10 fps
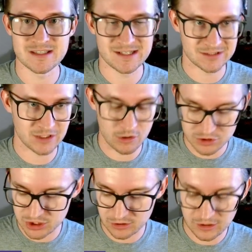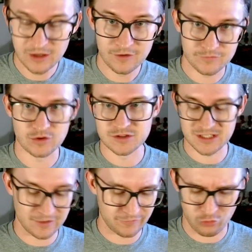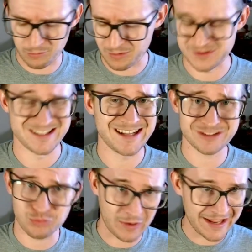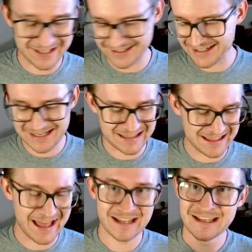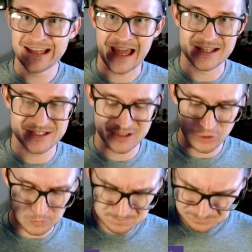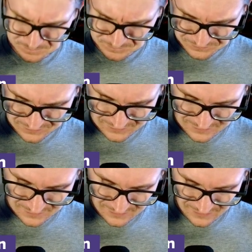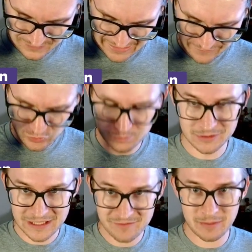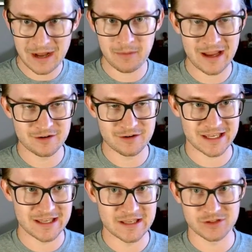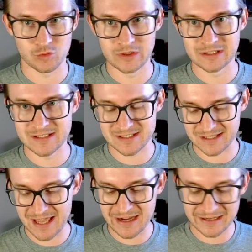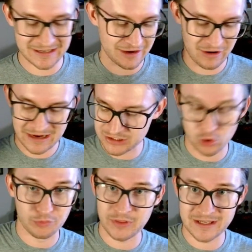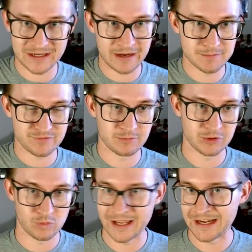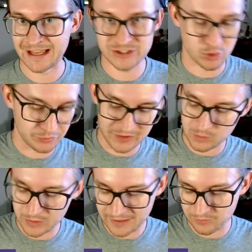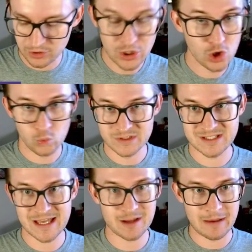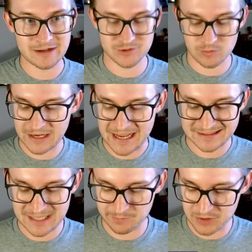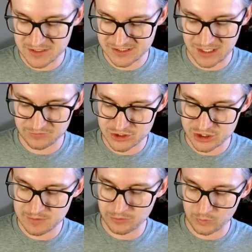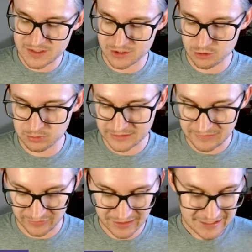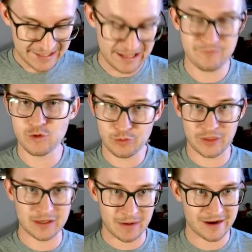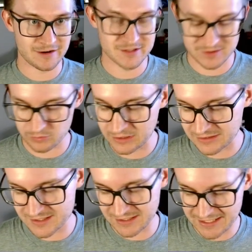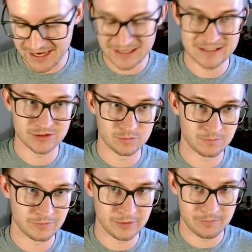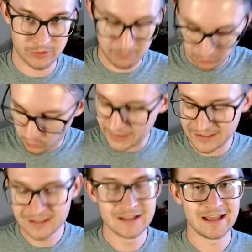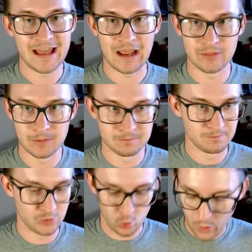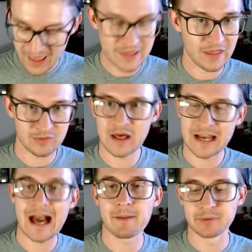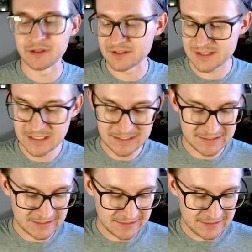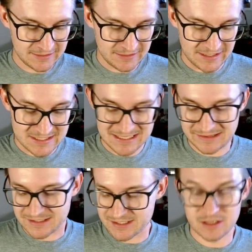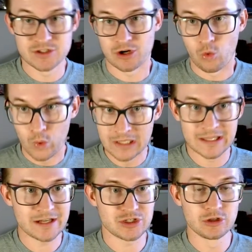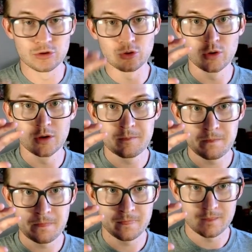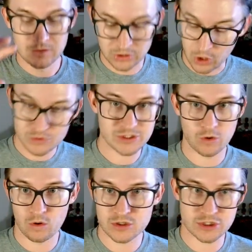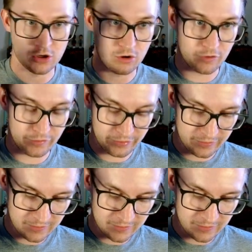not the coach here first and foremost. Not Durant, not any of that. And so if you believe Bob Myers is a realistic candidate here, I don't think it comes from Durant. I don't think whatever was said about Durant at that press conference should be the reason you believe it. If you think Myers is a realistic candidate, the point and the way that that happens is that the Suns are willing to go scorched earth,